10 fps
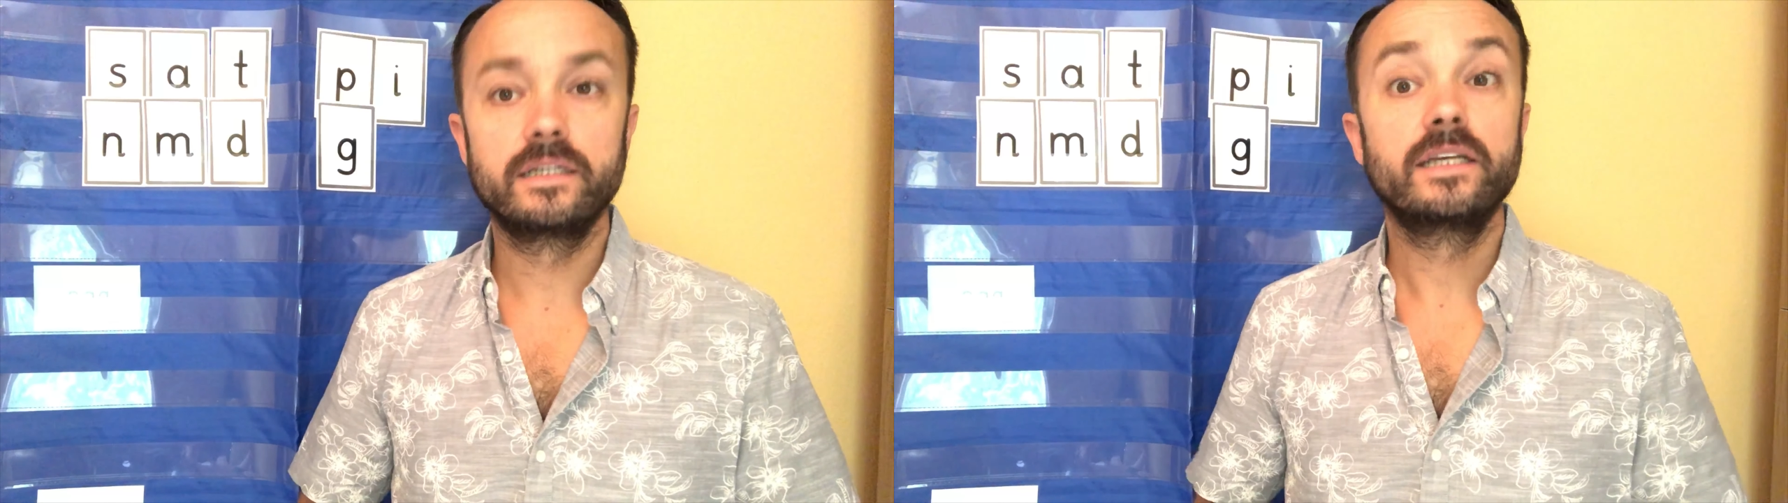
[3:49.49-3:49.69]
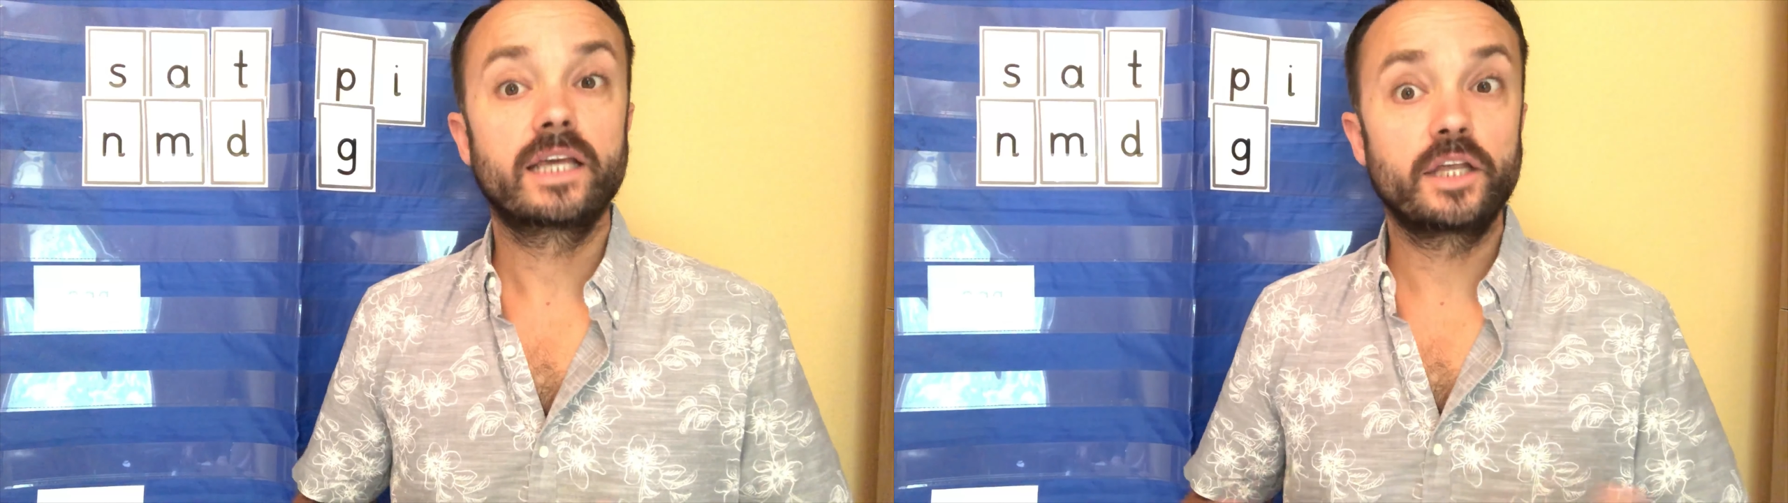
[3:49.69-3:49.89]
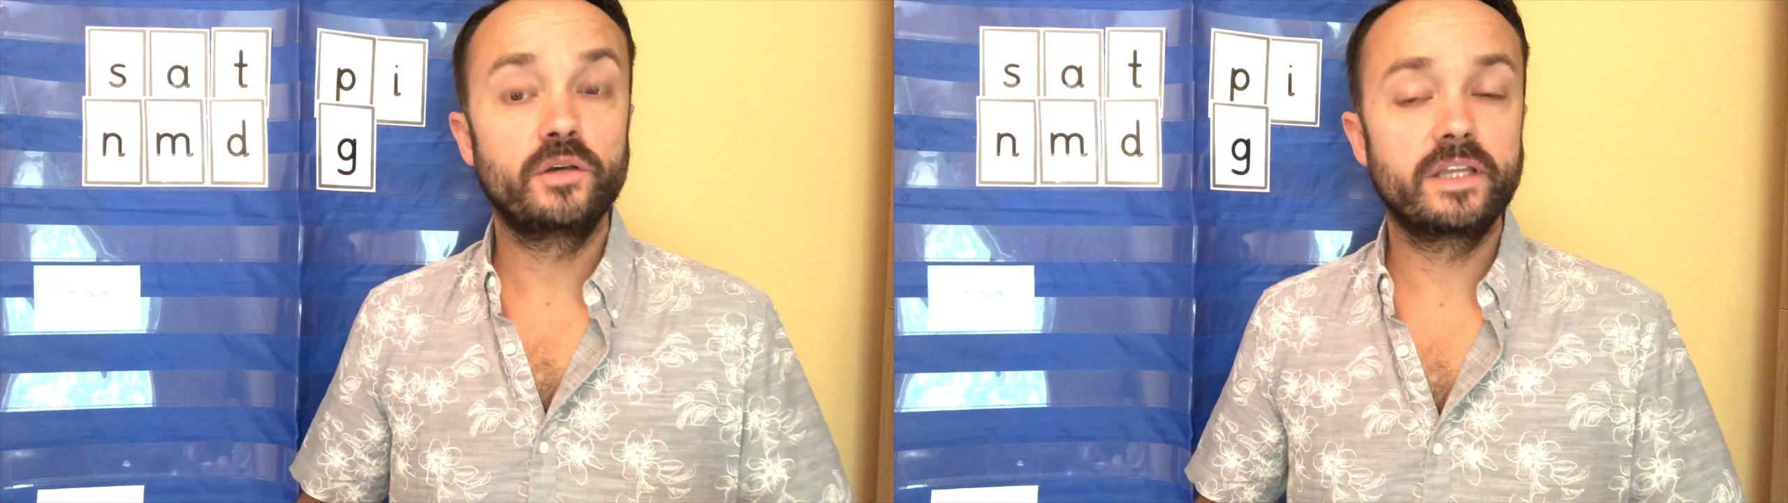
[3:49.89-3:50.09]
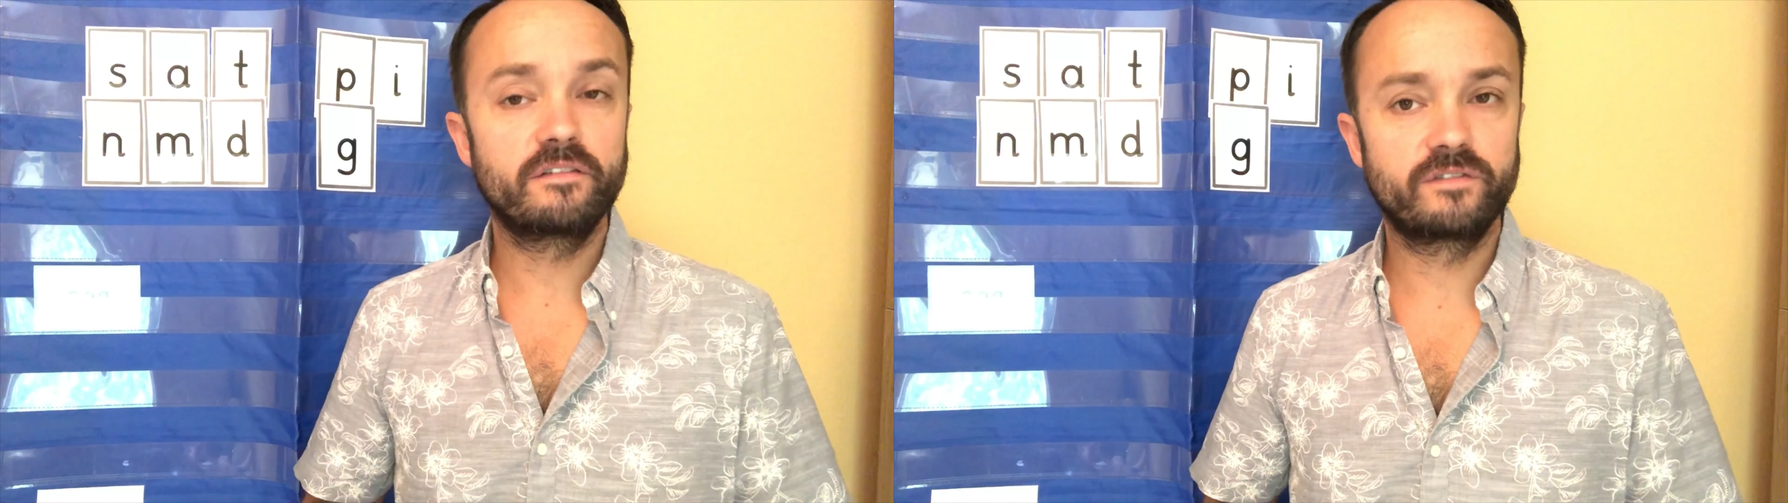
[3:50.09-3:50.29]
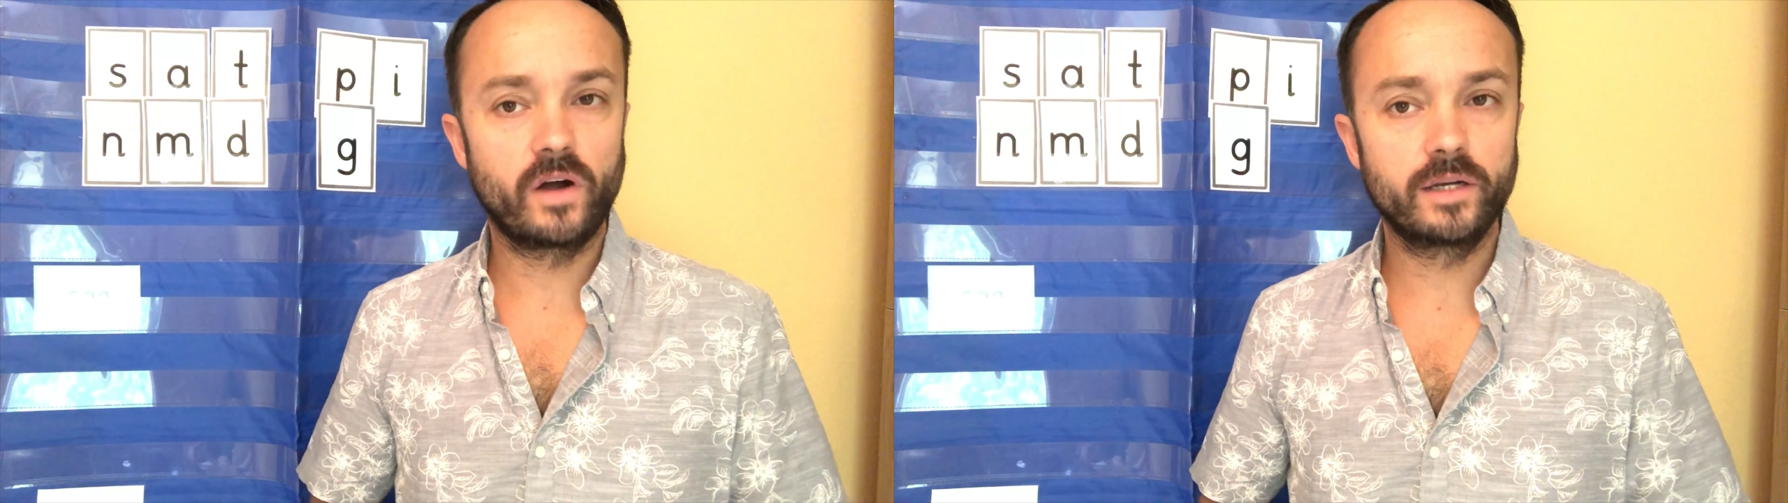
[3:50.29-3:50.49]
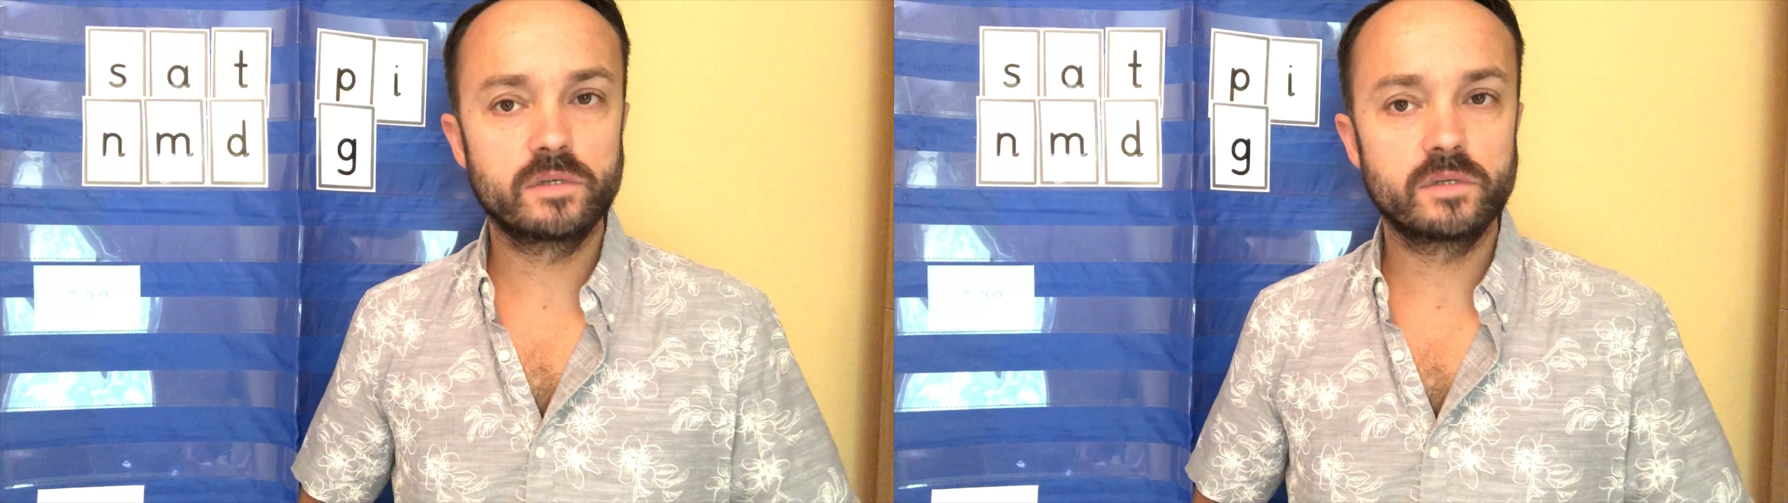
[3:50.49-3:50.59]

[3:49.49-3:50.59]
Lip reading: Can you hear the final